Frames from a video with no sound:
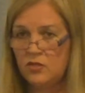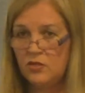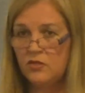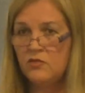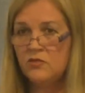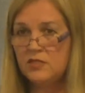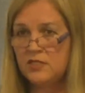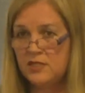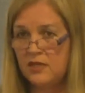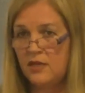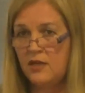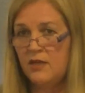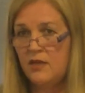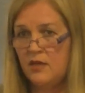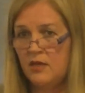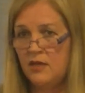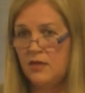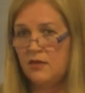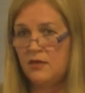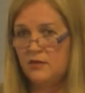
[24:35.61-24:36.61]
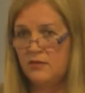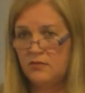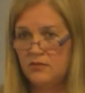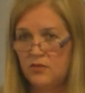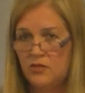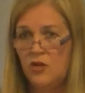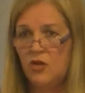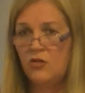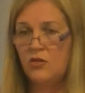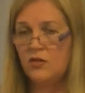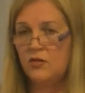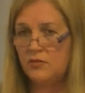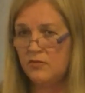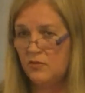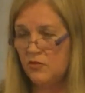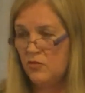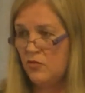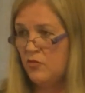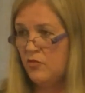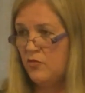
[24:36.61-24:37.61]
you stay here, you're not going
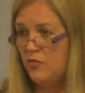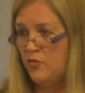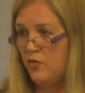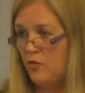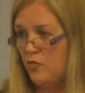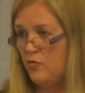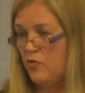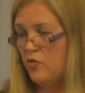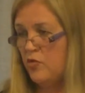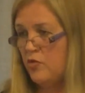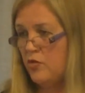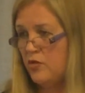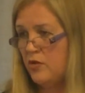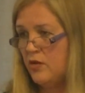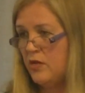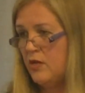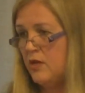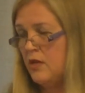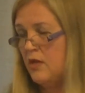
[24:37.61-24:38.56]
to go forward,